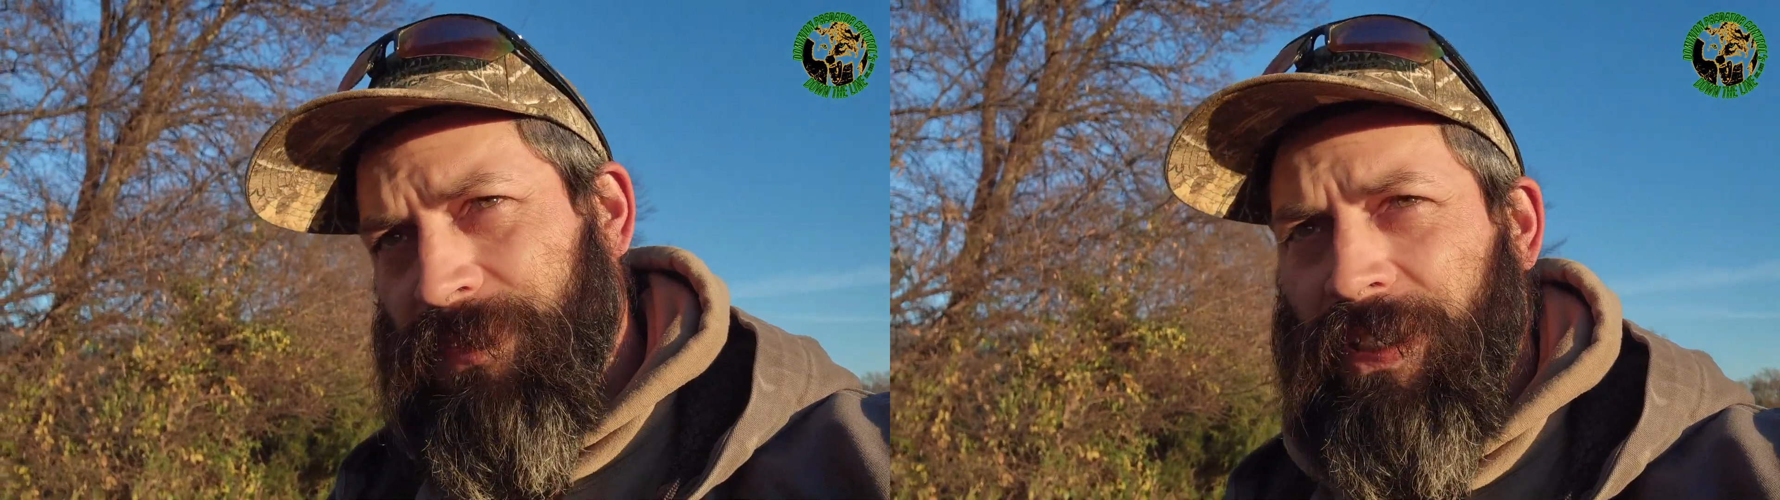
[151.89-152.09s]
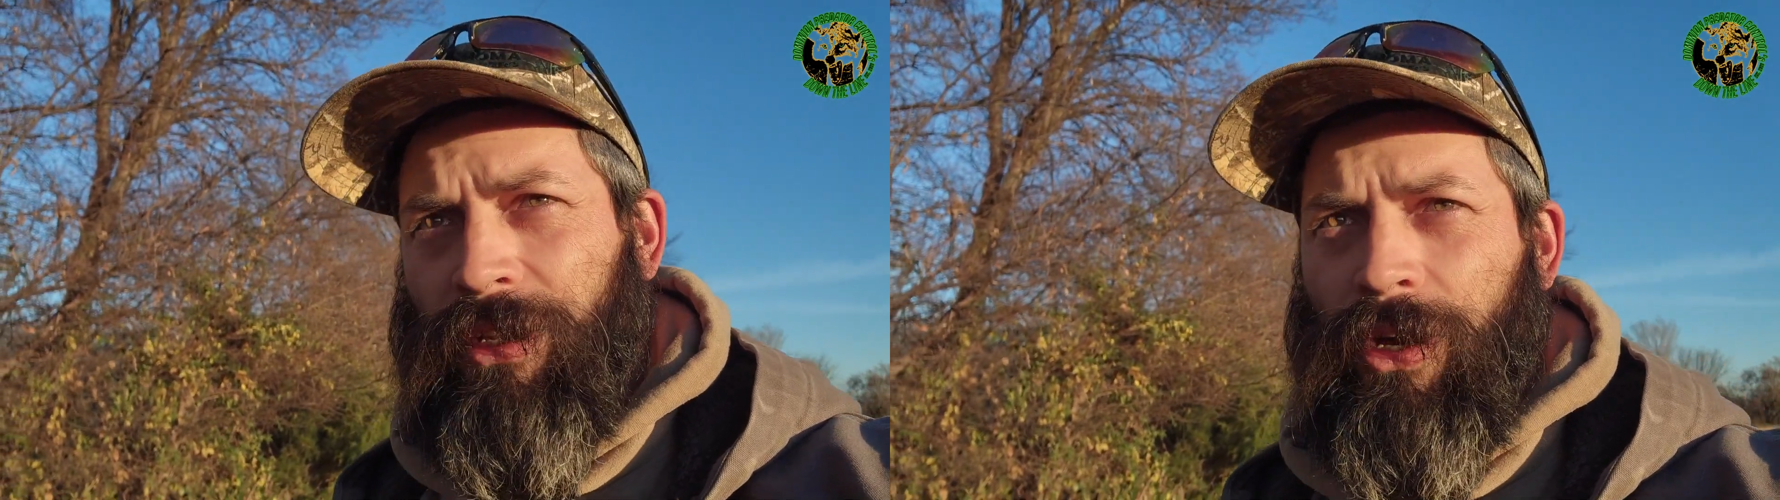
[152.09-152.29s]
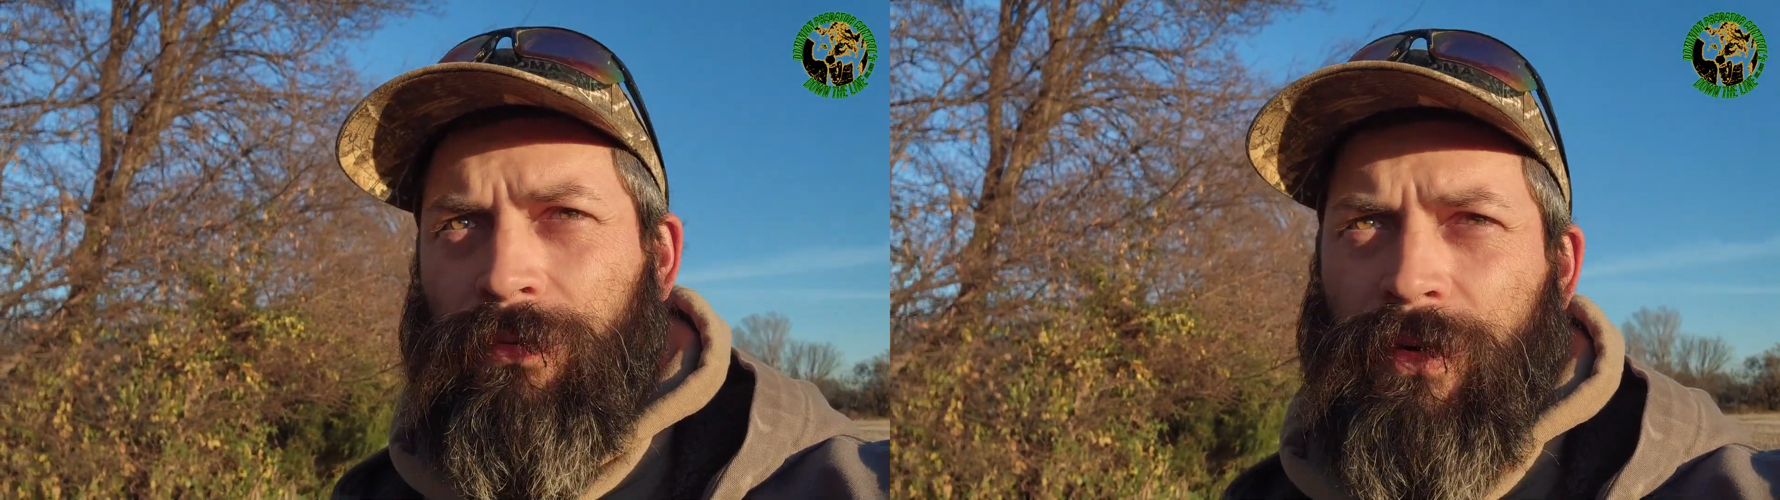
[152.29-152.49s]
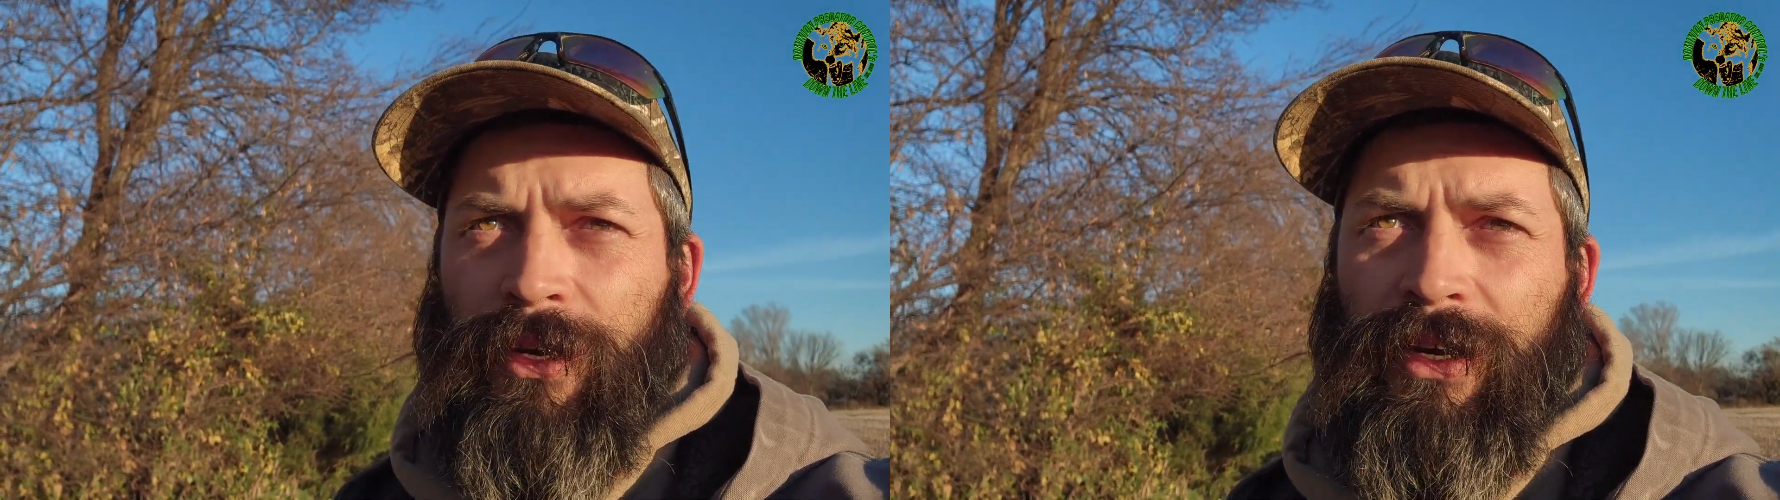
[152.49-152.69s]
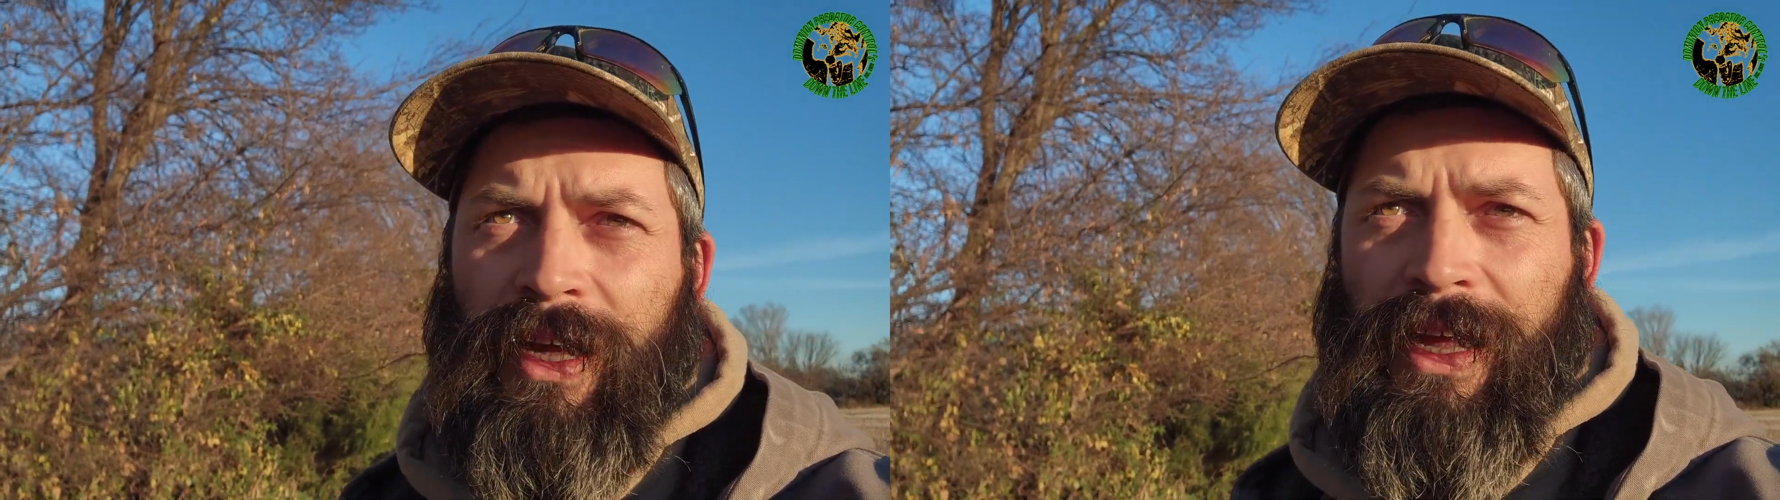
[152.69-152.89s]
tilled
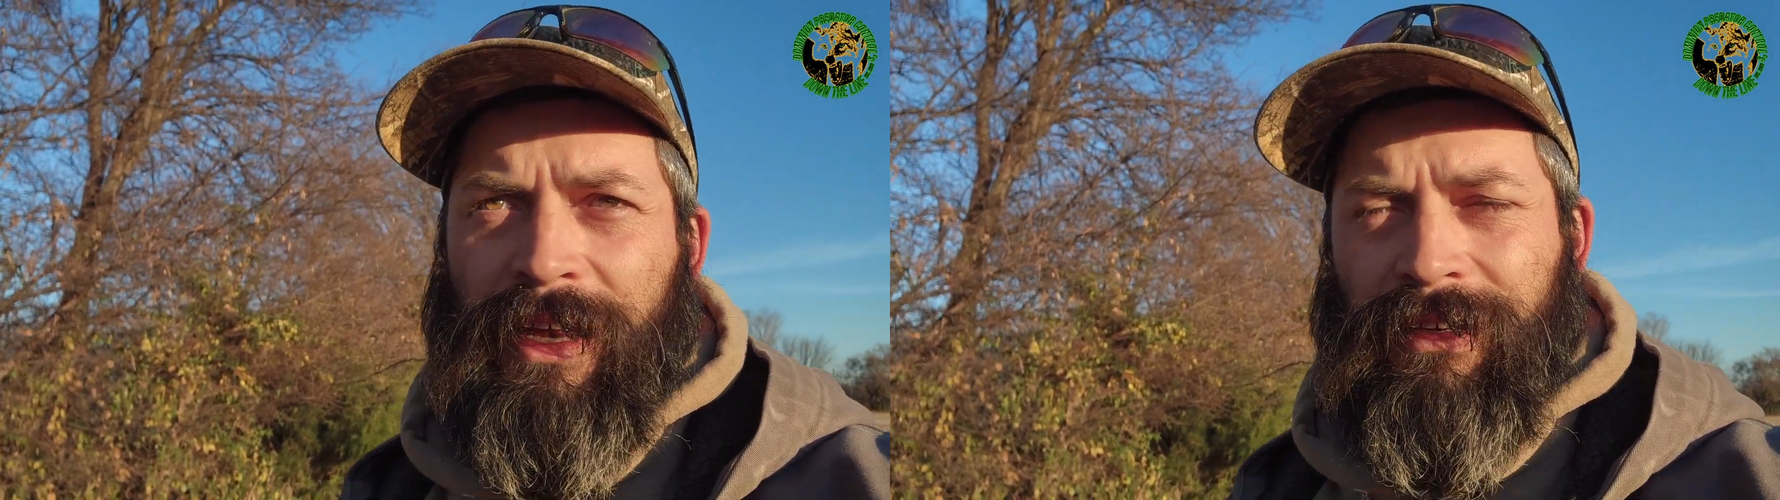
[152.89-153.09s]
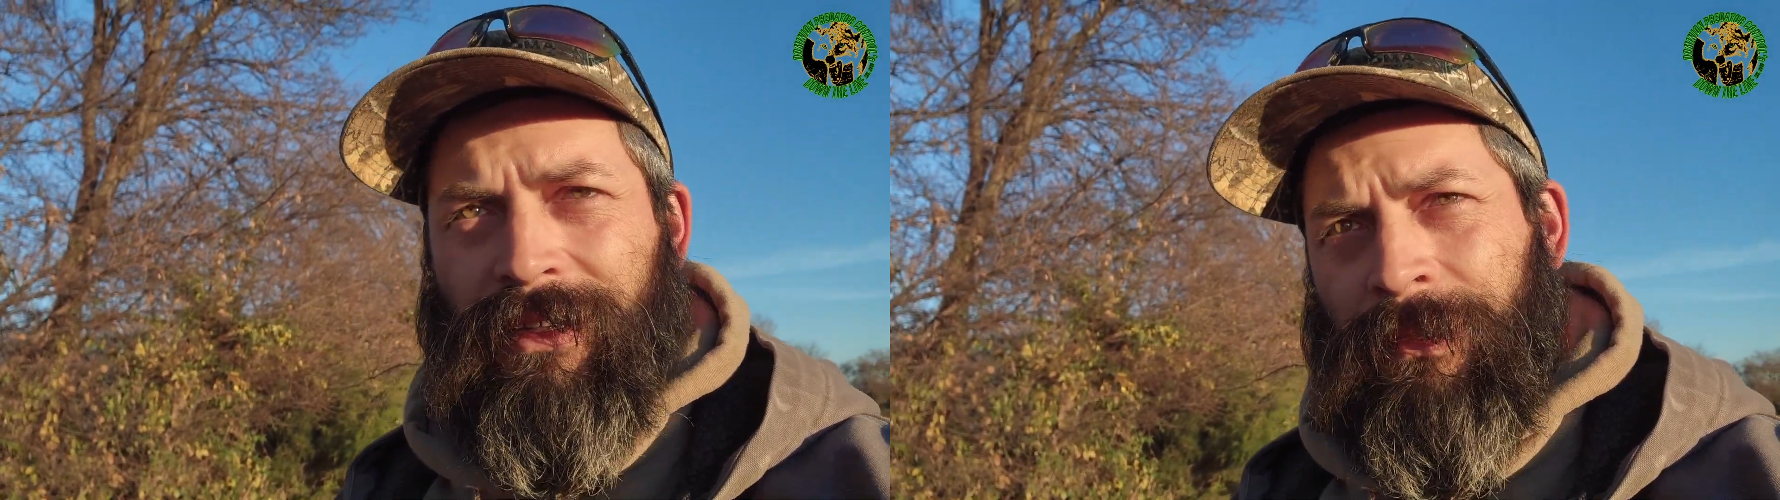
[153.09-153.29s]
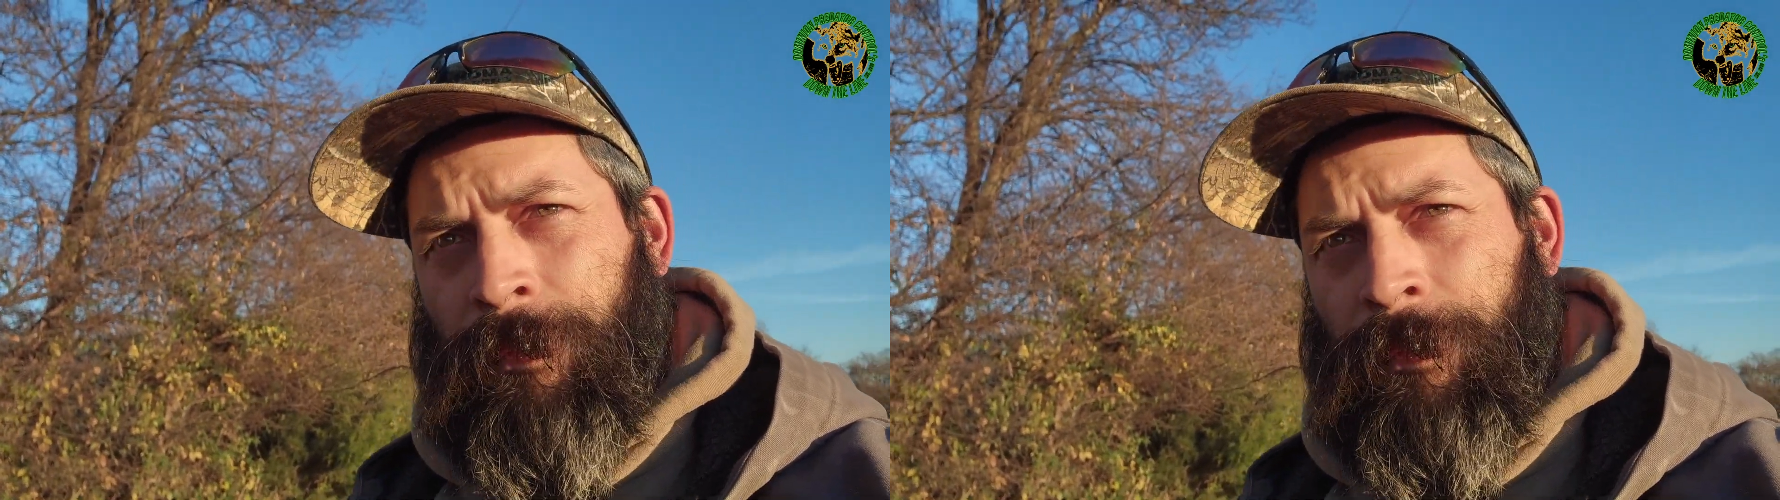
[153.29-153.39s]
over, and I had